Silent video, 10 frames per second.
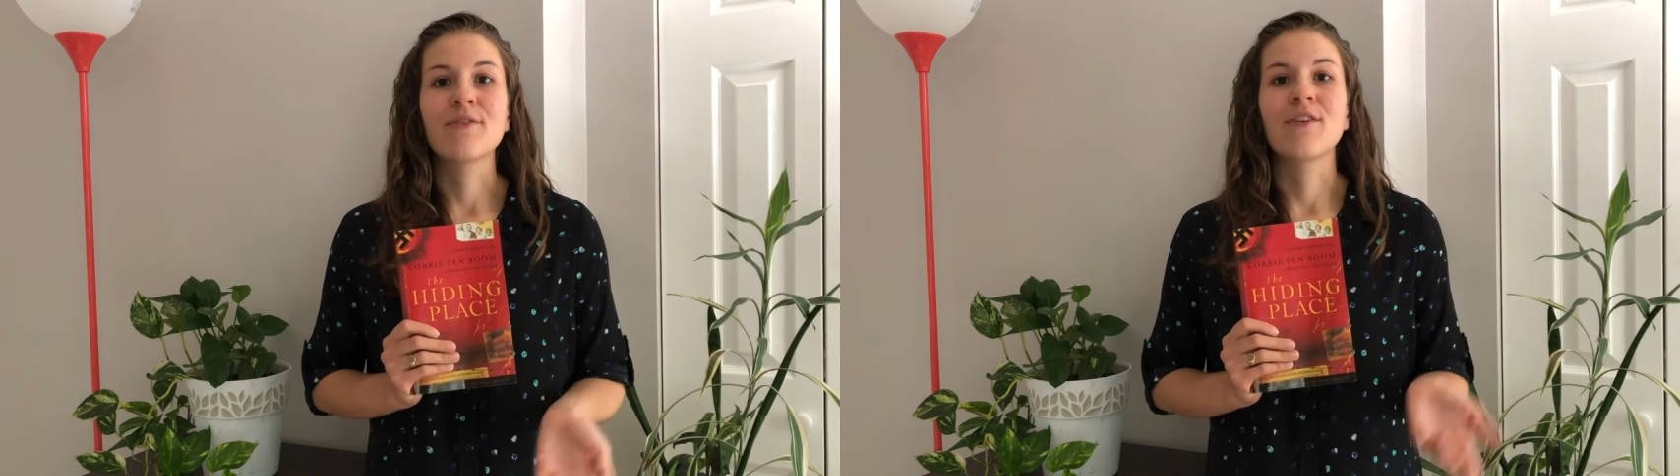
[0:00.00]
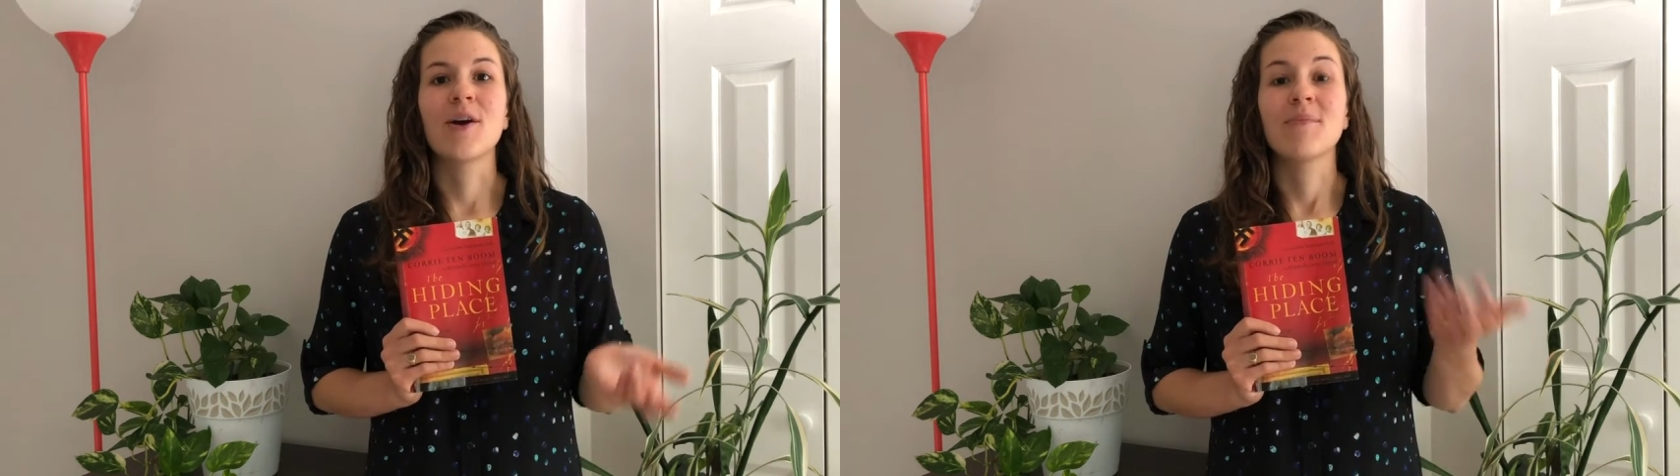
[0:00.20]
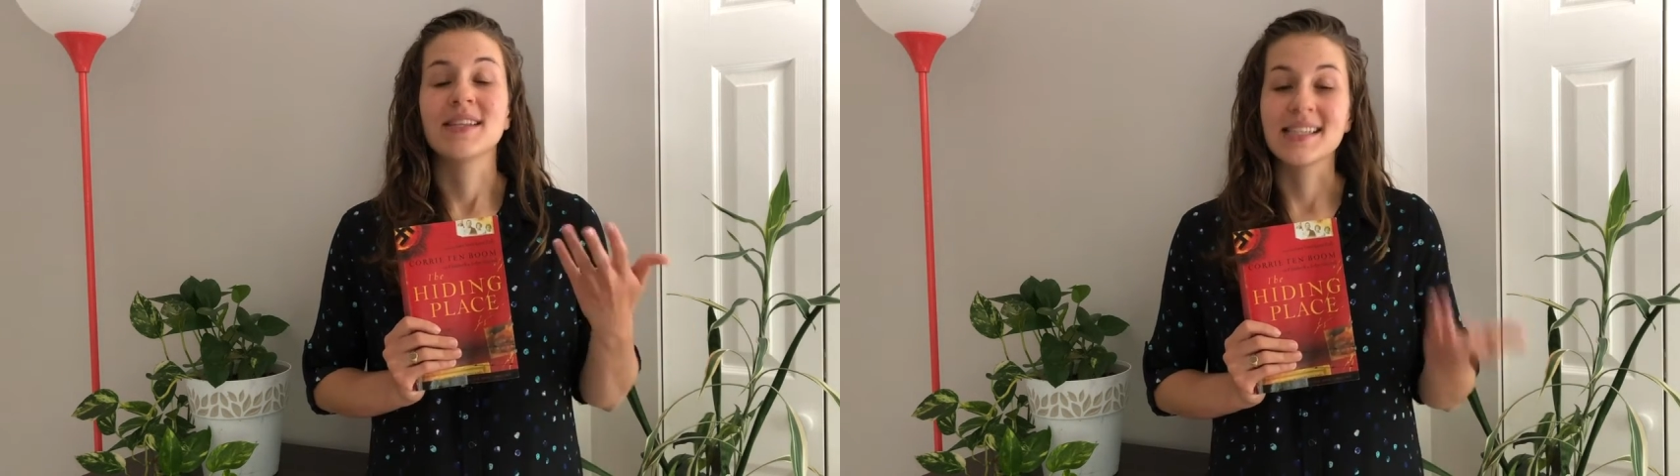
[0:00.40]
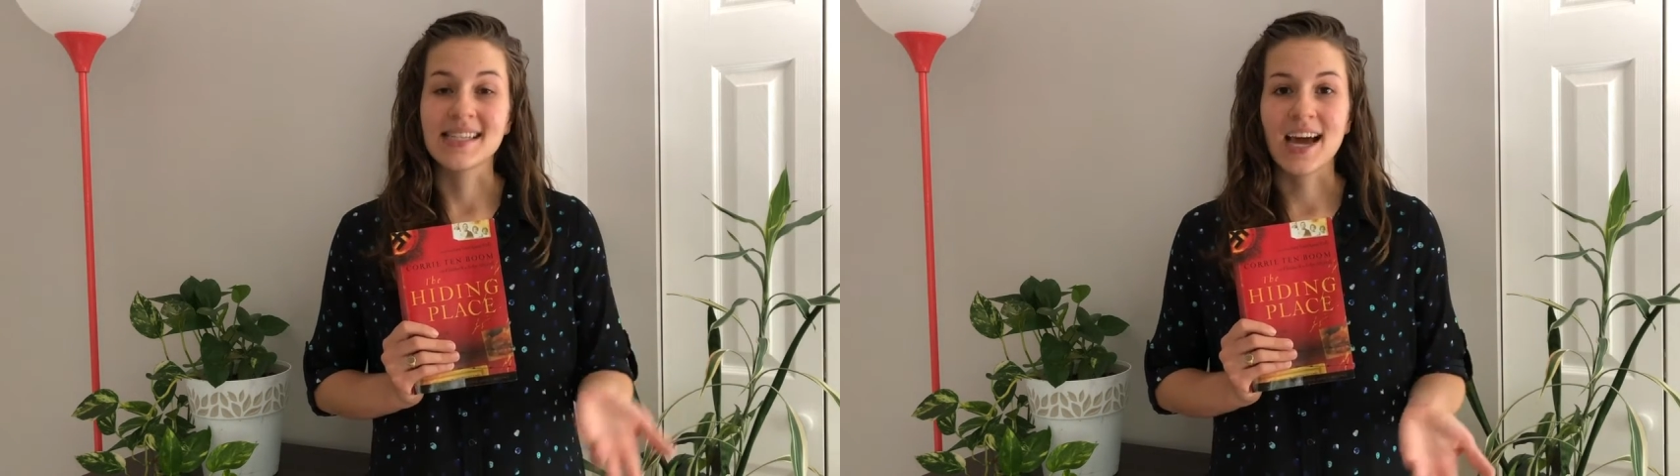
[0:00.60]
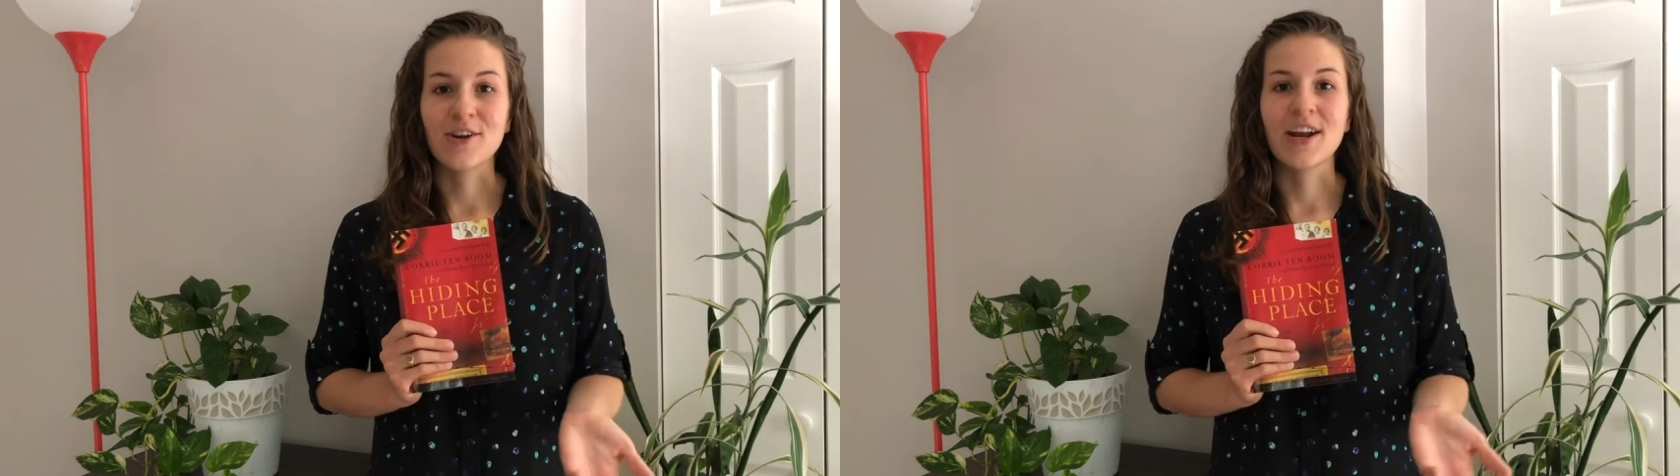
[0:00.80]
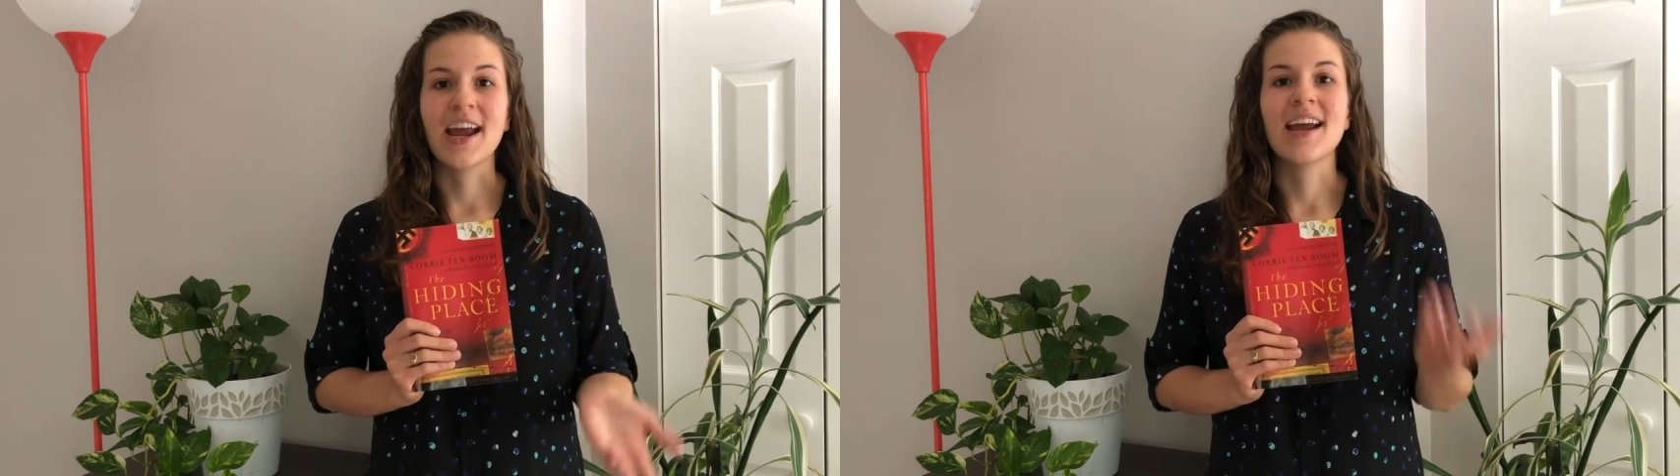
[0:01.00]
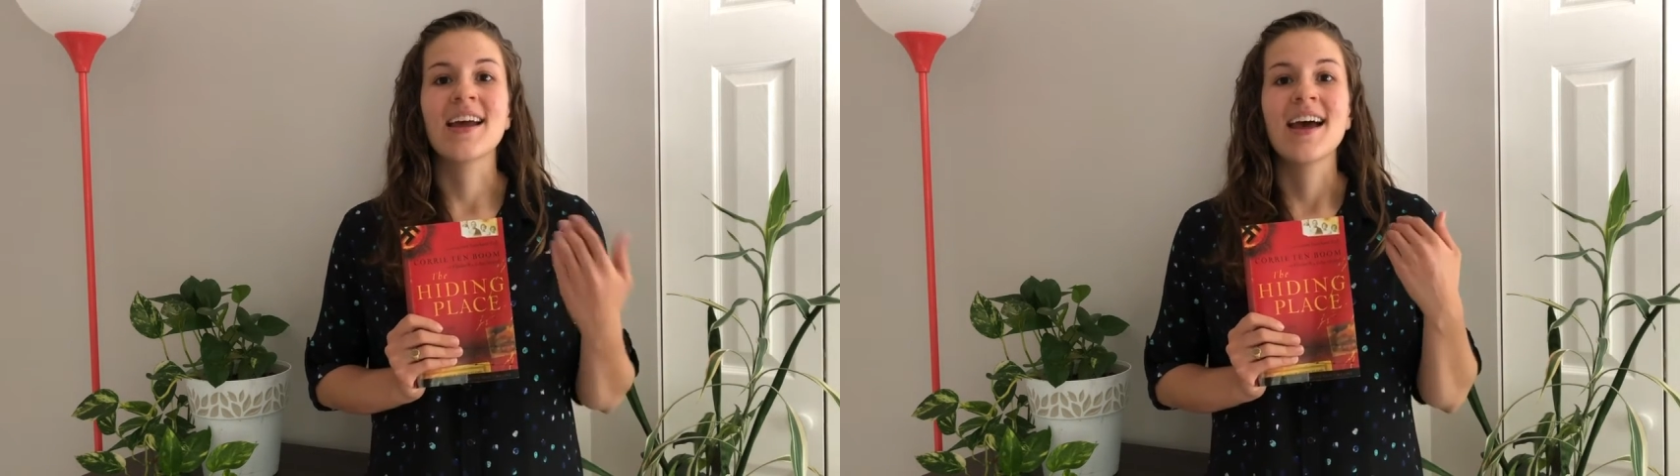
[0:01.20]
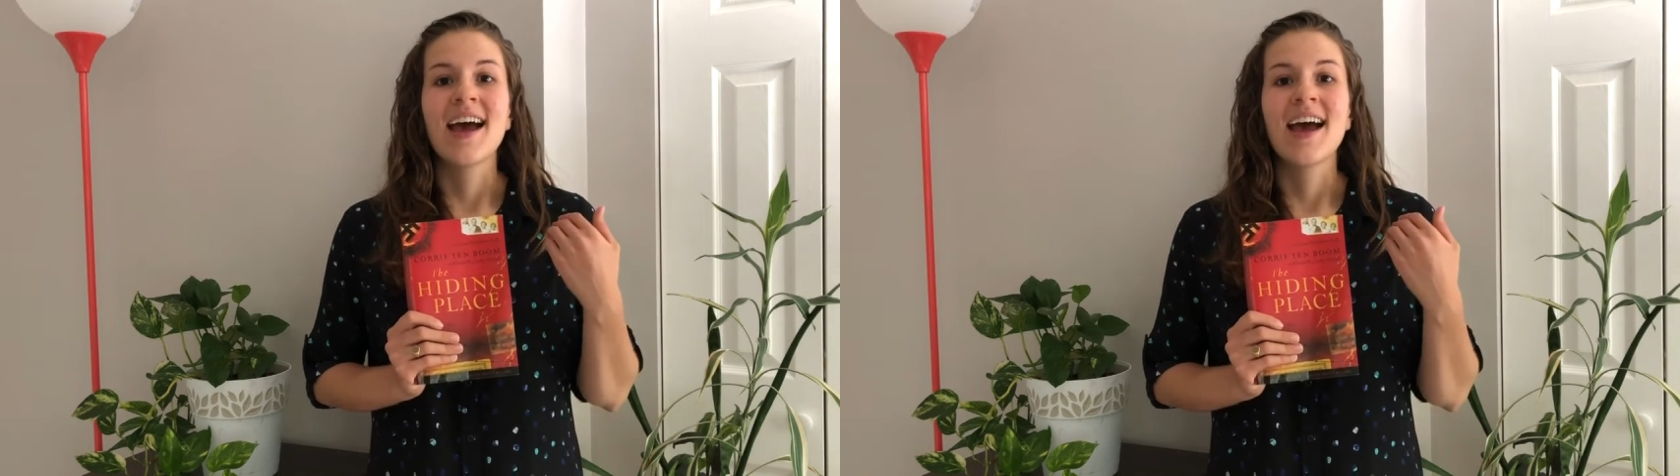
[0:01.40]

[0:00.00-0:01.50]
from, it's a Saturday,